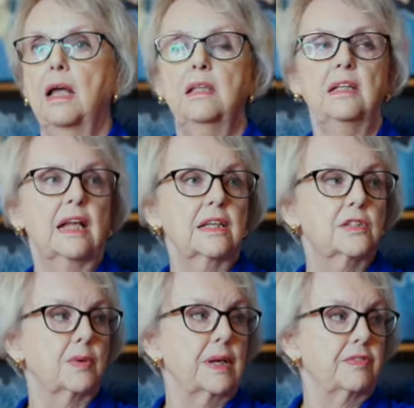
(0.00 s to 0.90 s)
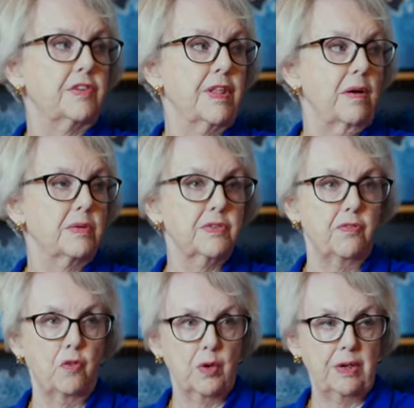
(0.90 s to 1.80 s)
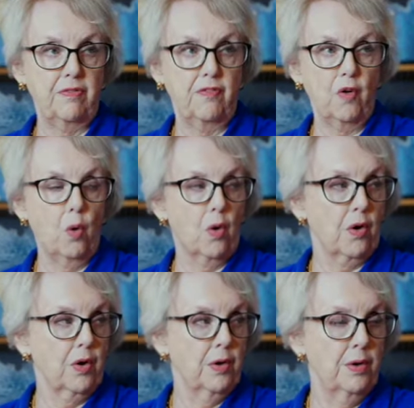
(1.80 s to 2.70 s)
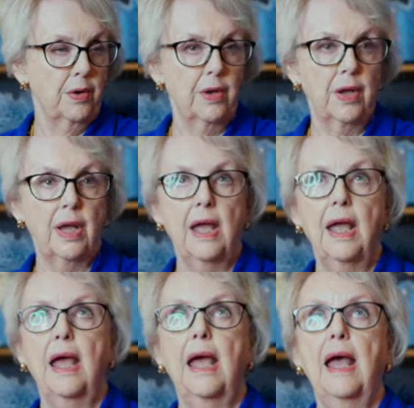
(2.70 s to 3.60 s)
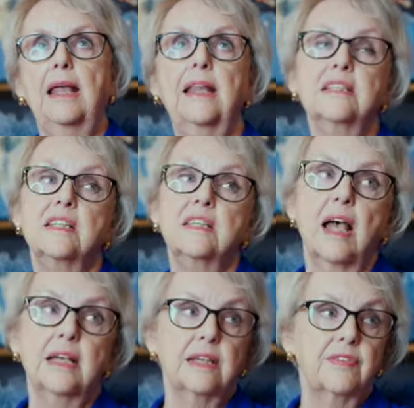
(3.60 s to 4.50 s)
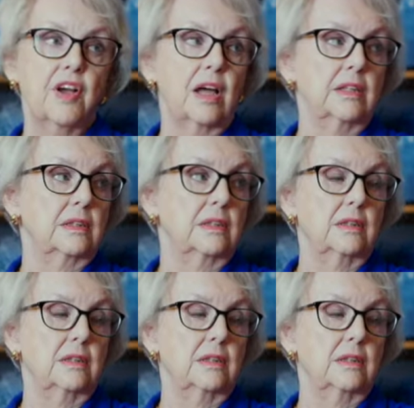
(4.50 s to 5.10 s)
And the next one after that was 44. And that's as high as I've gotten.